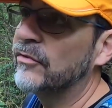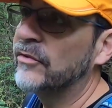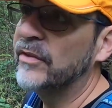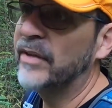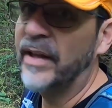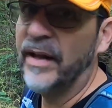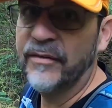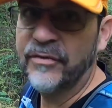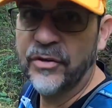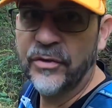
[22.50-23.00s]

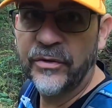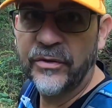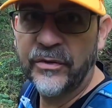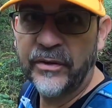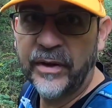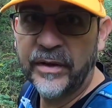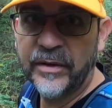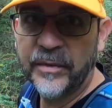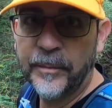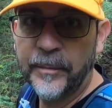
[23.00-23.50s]

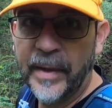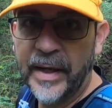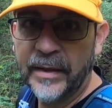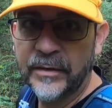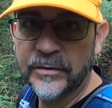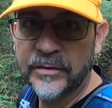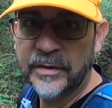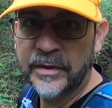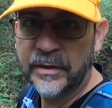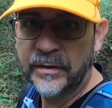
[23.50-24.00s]
Neversink
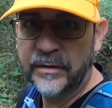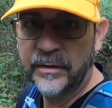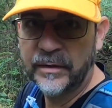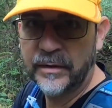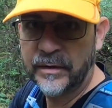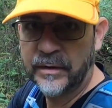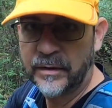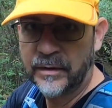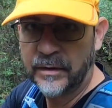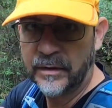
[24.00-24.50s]
Mountain.
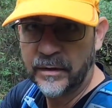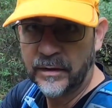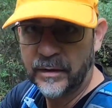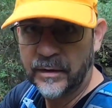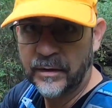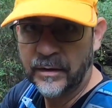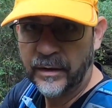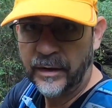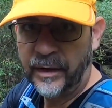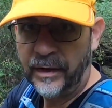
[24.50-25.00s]

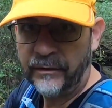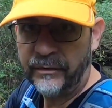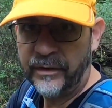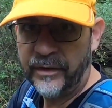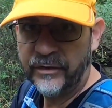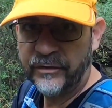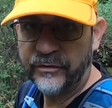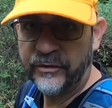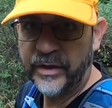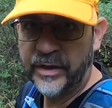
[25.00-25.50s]
If
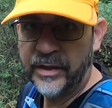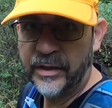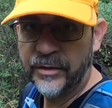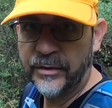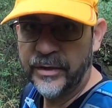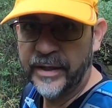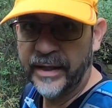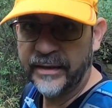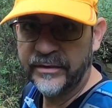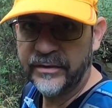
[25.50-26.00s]
this
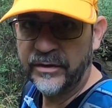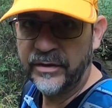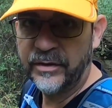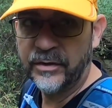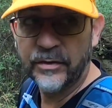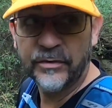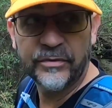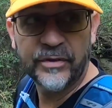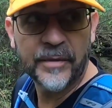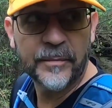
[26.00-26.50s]
video gets to
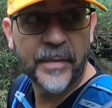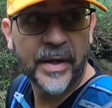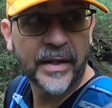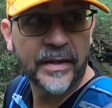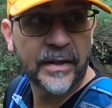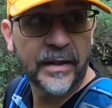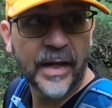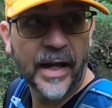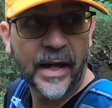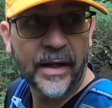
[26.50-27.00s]
you, if I
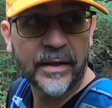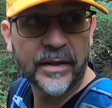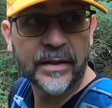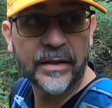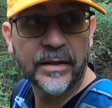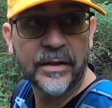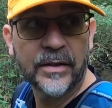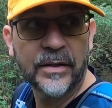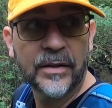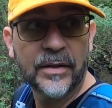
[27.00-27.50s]
make it out of
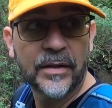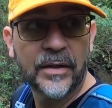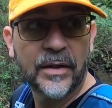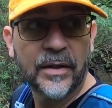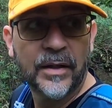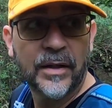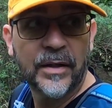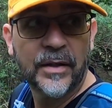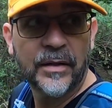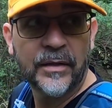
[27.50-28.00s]
here,
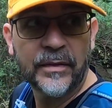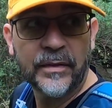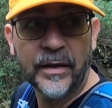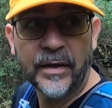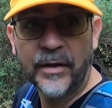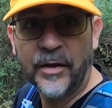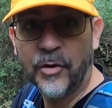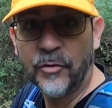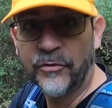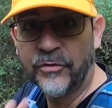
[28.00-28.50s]

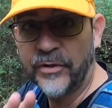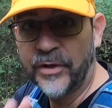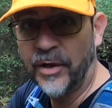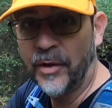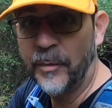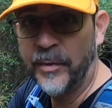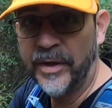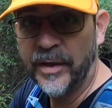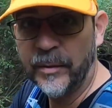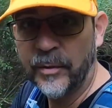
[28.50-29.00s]
then hopefully
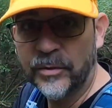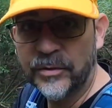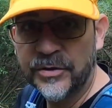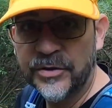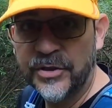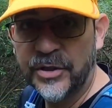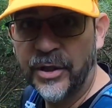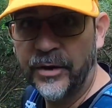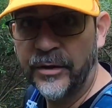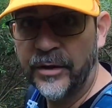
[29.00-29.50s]
I'll be able to
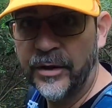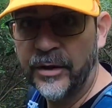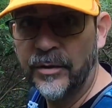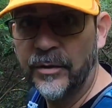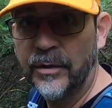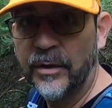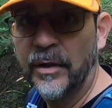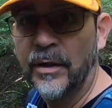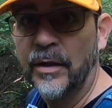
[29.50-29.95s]
show you